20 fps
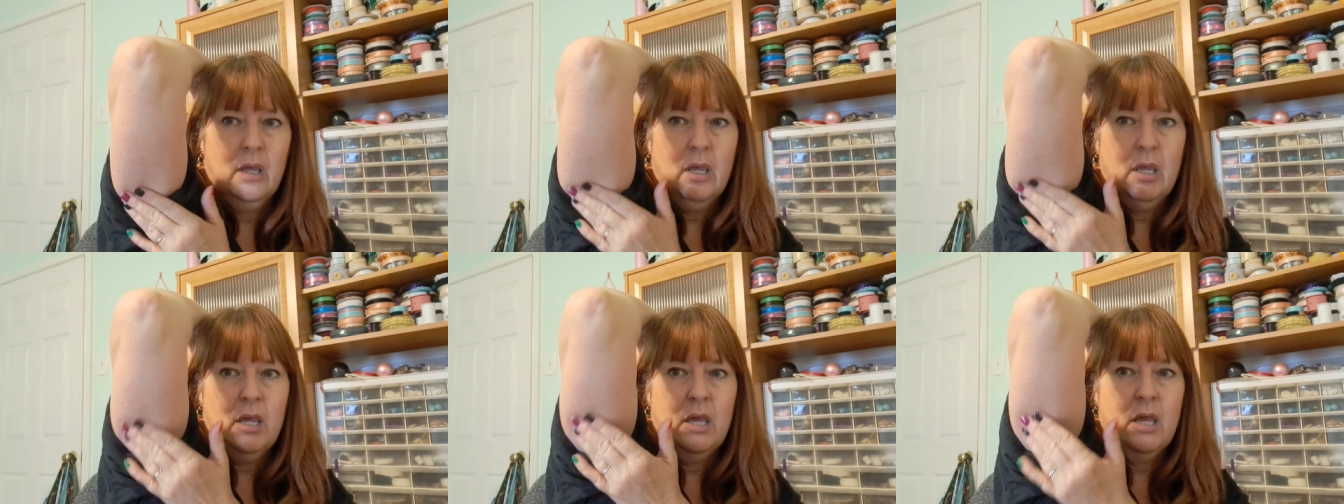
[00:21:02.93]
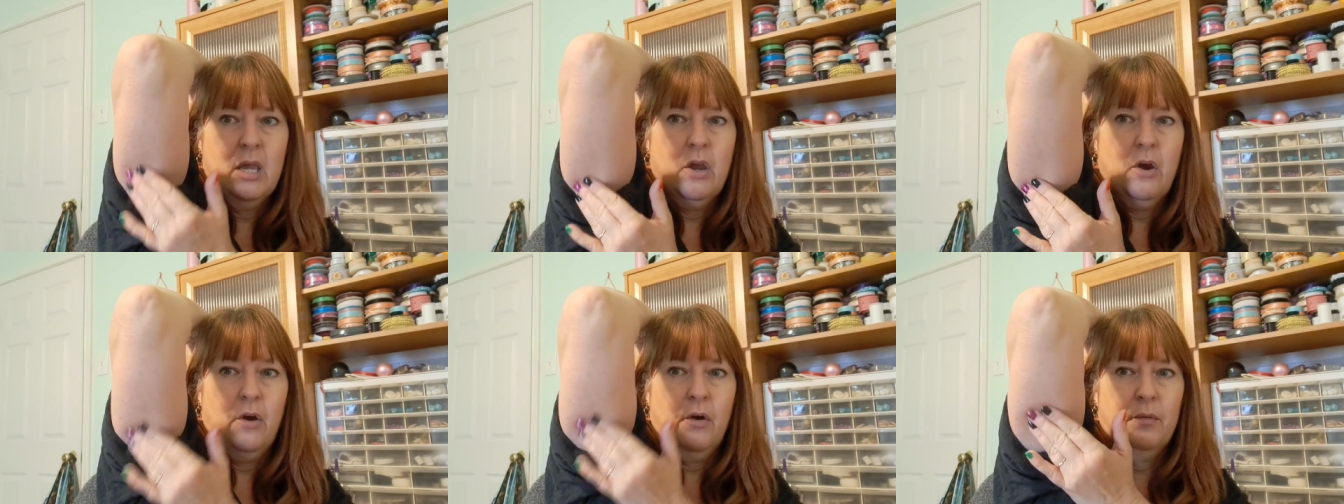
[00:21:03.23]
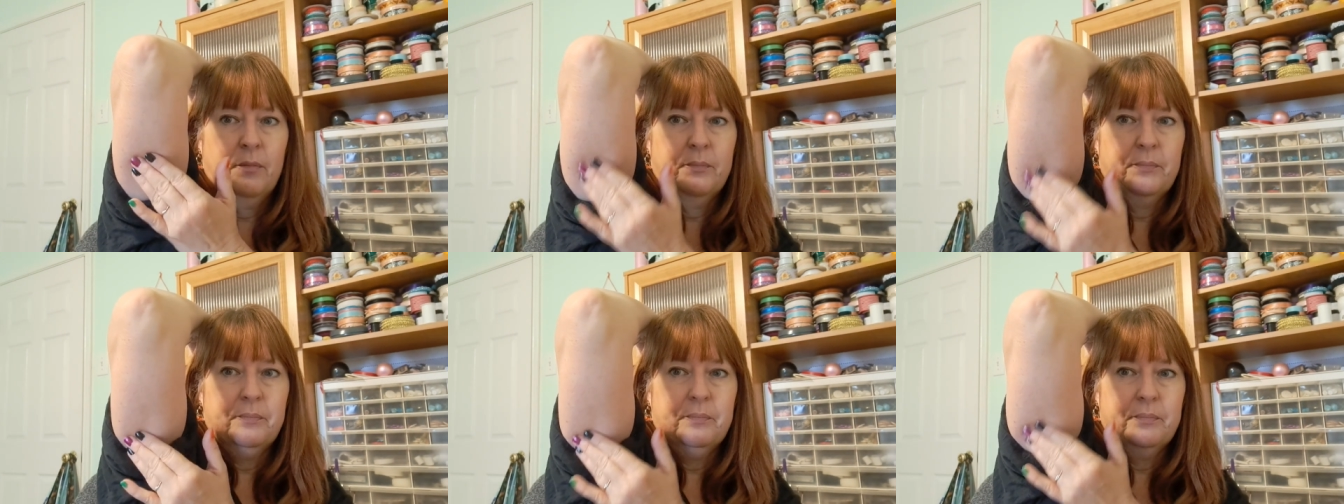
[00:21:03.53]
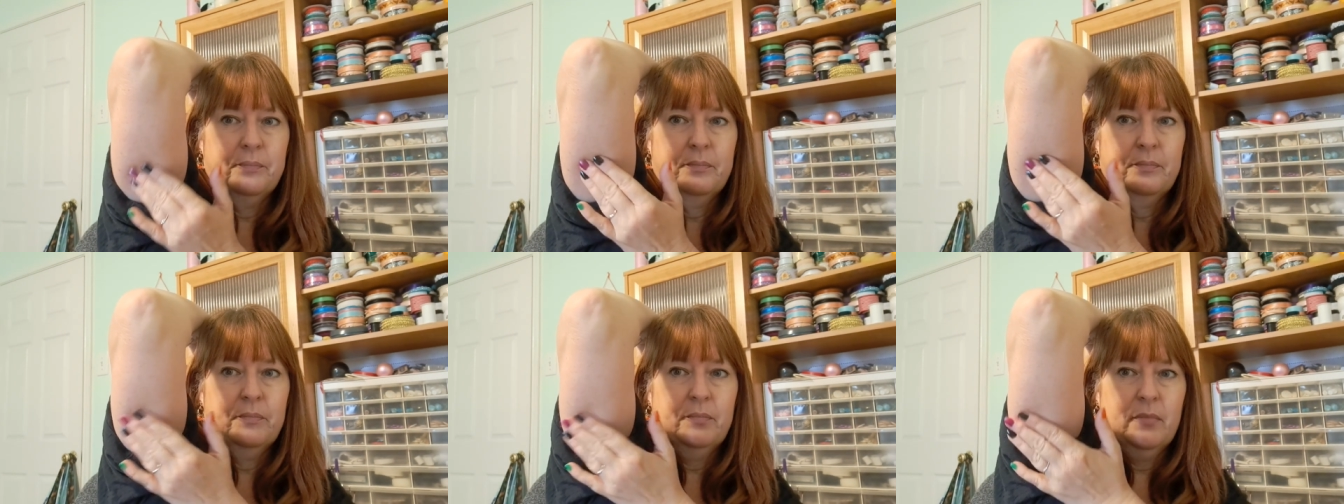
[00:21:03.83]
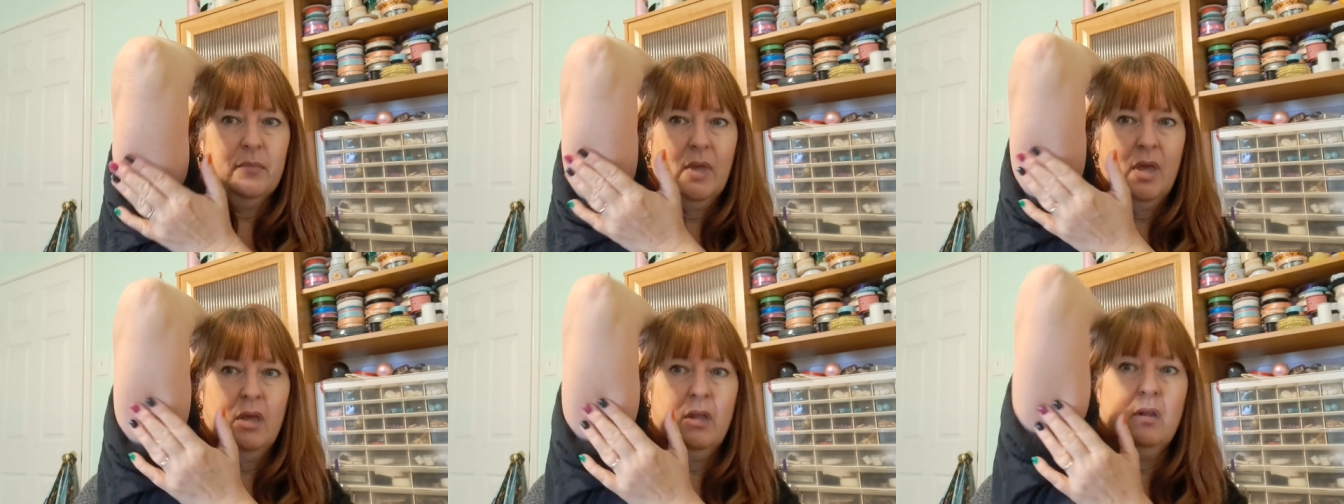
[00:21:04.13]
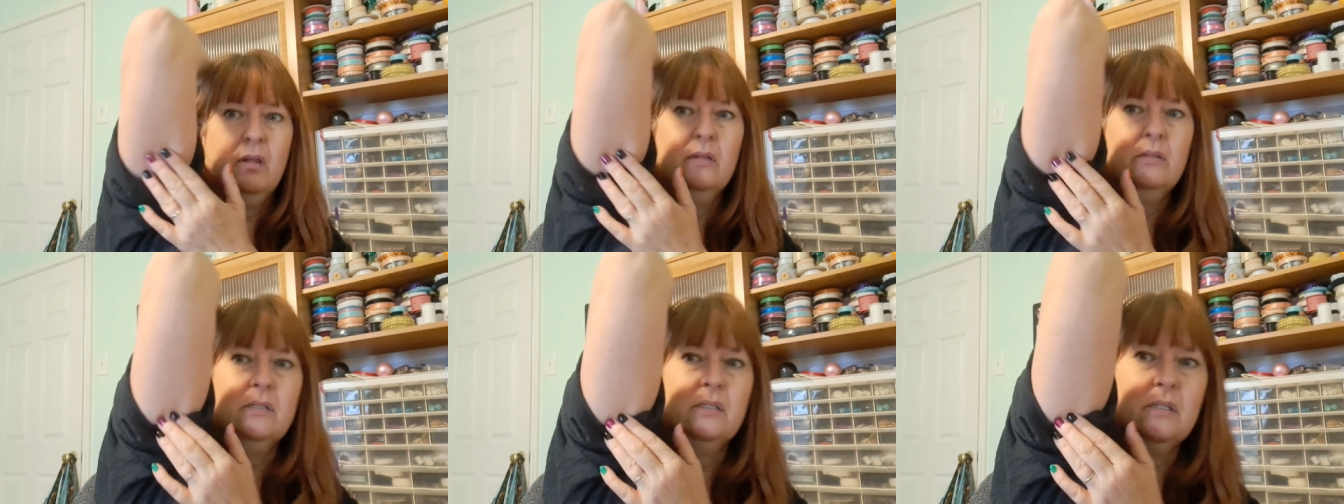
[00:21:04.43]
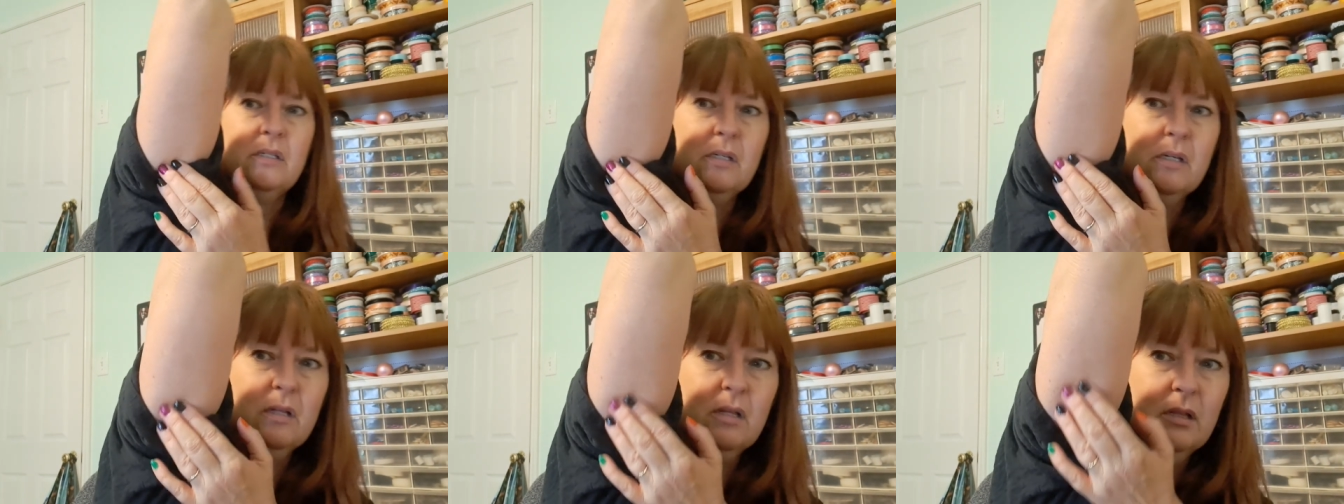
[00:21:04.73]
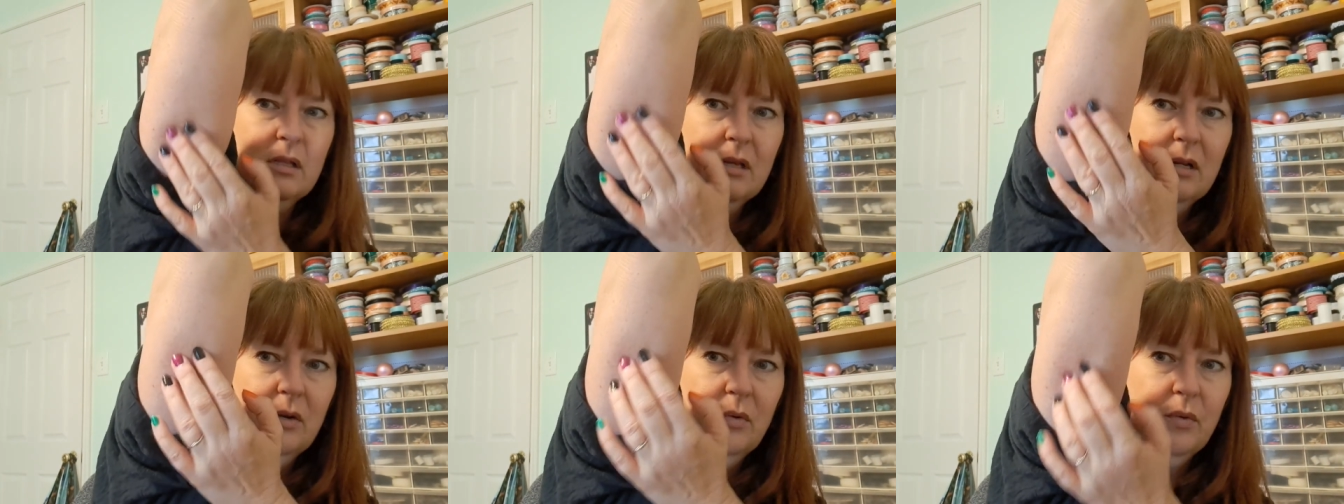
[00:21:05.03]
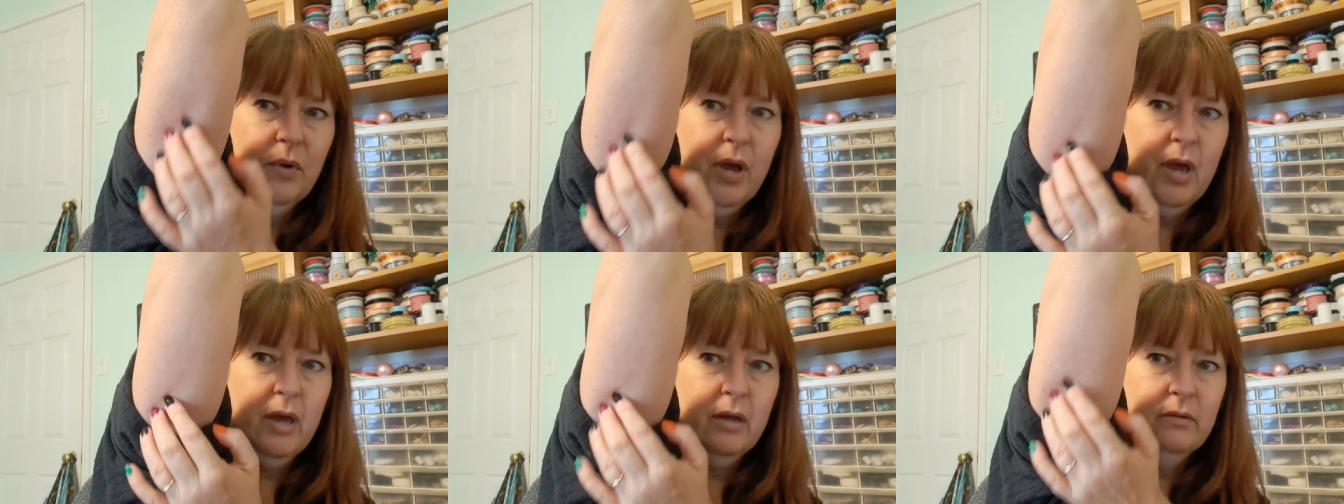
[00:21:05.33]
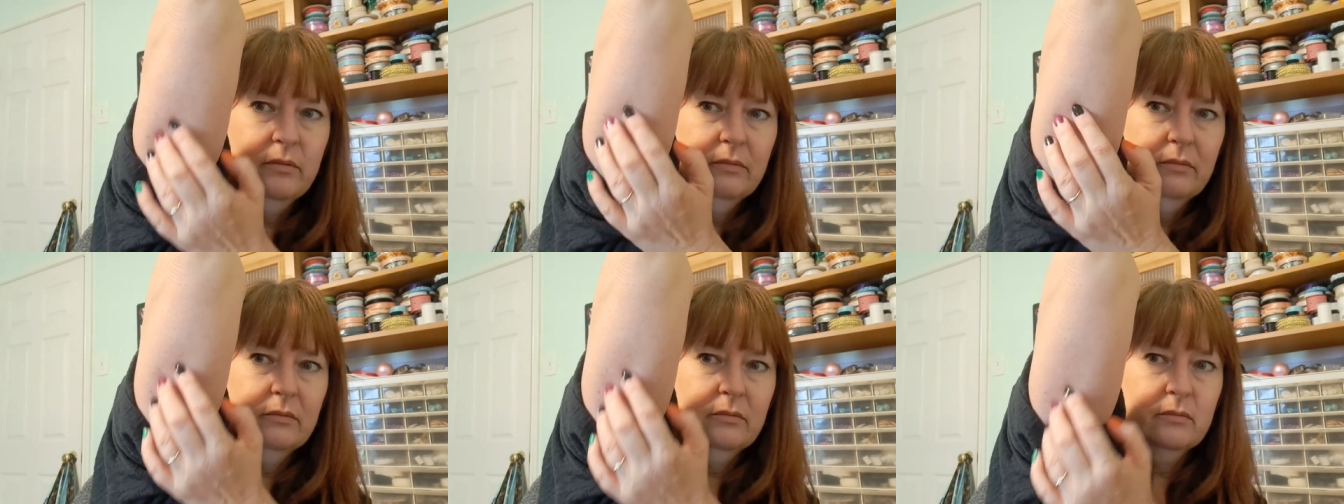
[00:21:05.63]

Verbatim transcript: here and it's still a little red.